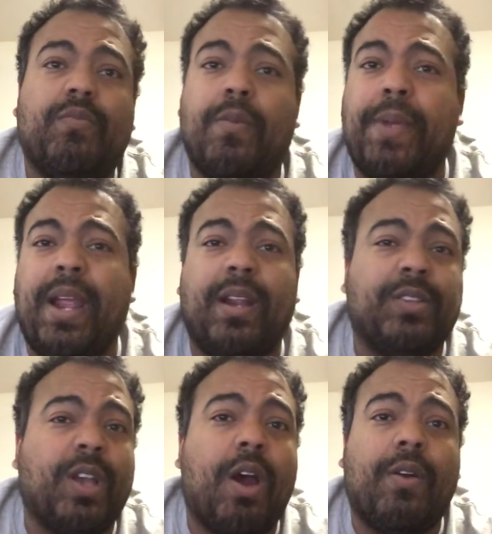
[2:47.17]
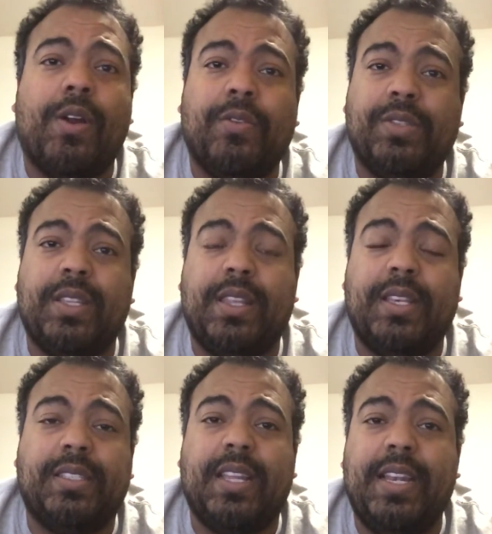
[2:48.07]
repairs, ROs, and
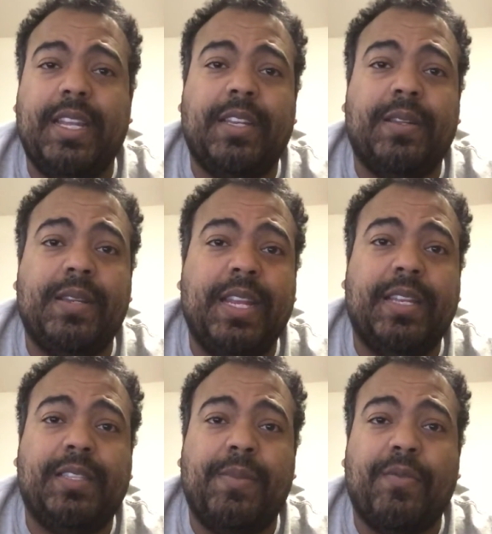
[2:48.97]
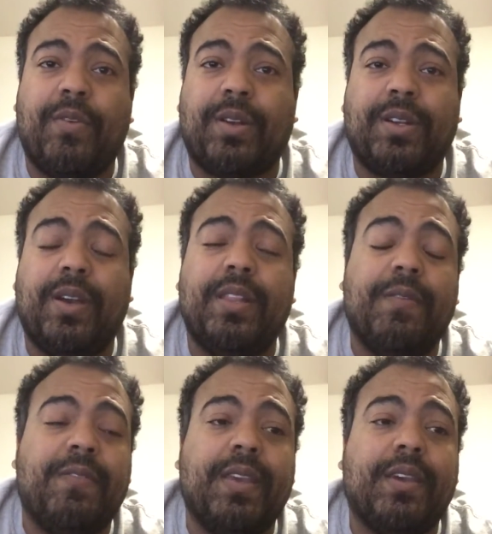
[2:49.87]
things that needed to be worked on the
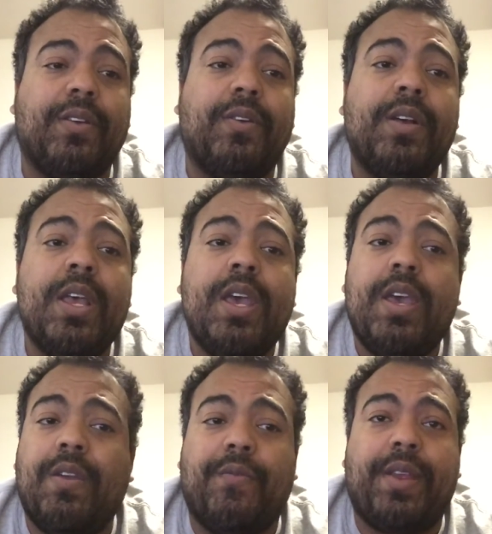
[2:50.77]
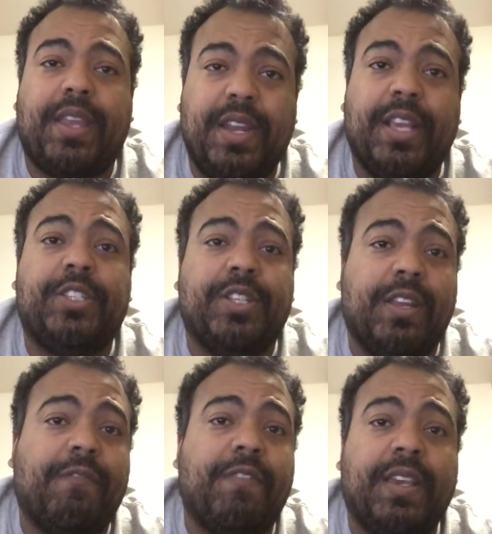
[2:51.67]
vehicle, and
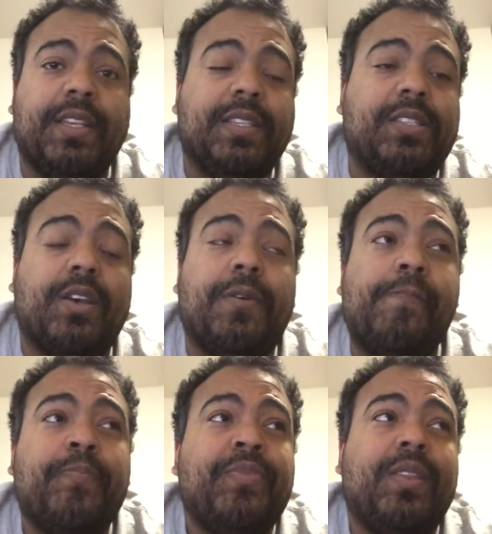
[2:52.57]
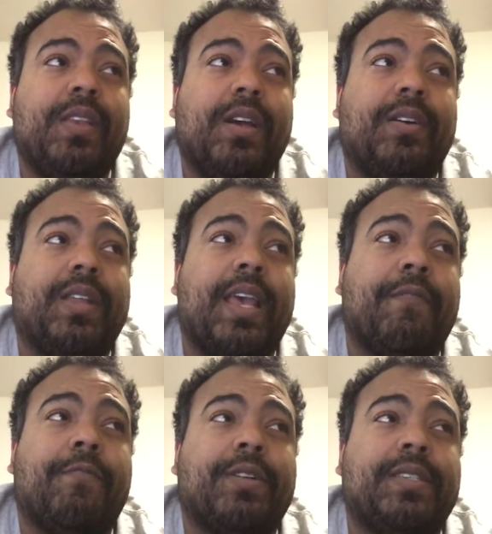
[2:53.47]
reconditioning fees. So, like
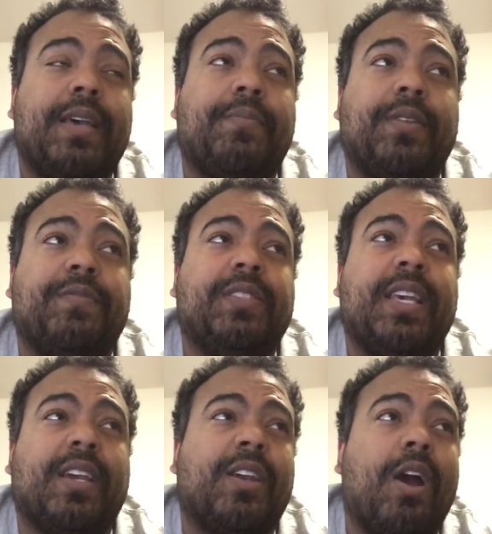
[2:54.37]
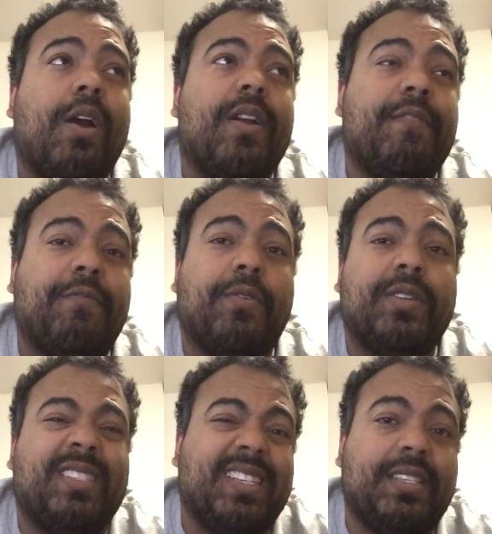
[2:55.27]
for example, if you take a car in for
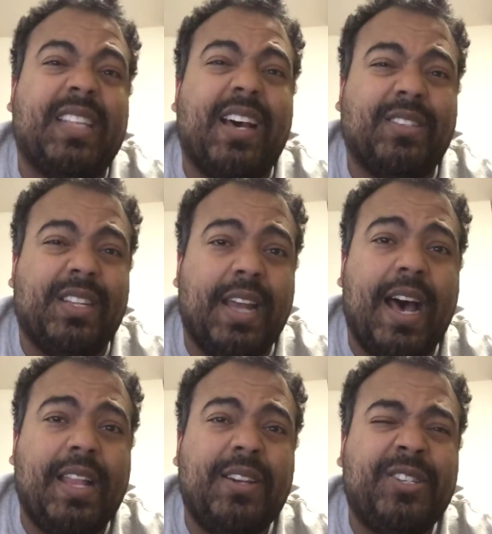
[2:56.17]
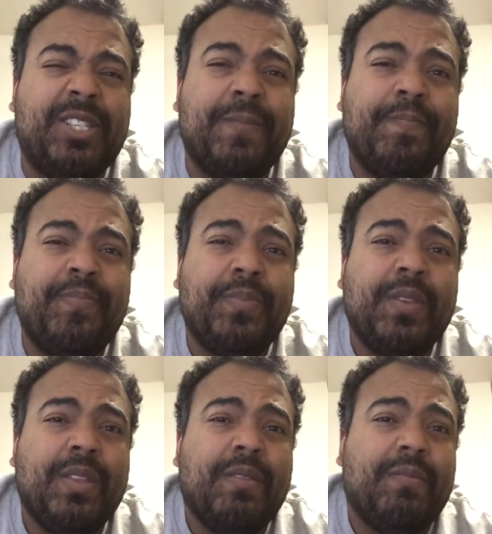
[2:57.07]
$6,000,
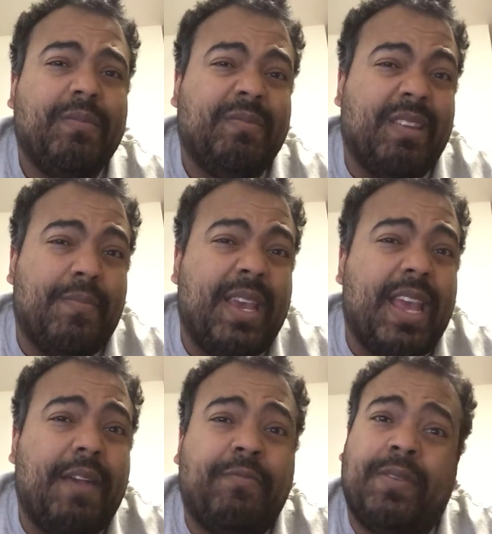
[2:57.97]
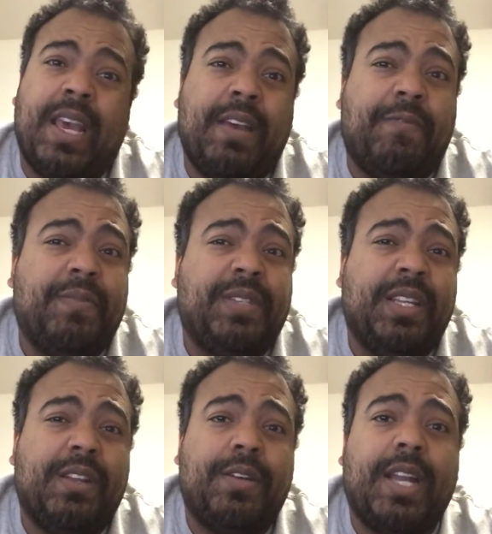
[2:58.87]
it may have to have
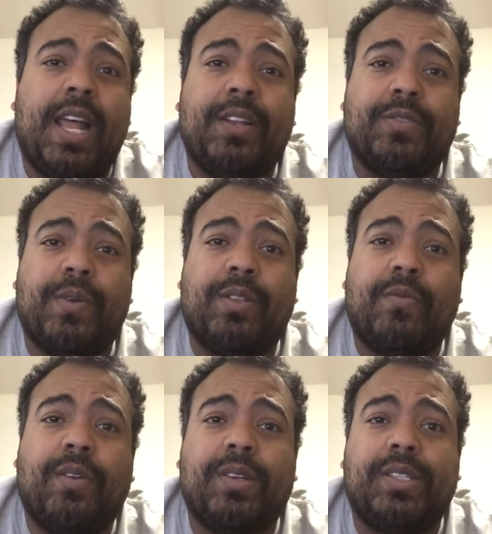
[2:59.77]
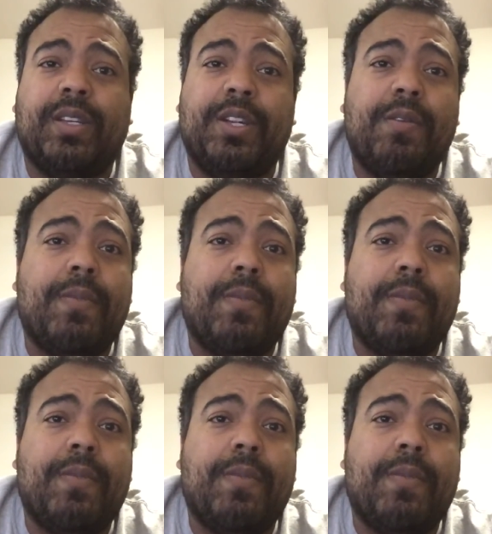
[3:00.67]
$1,500 worth of work. So in your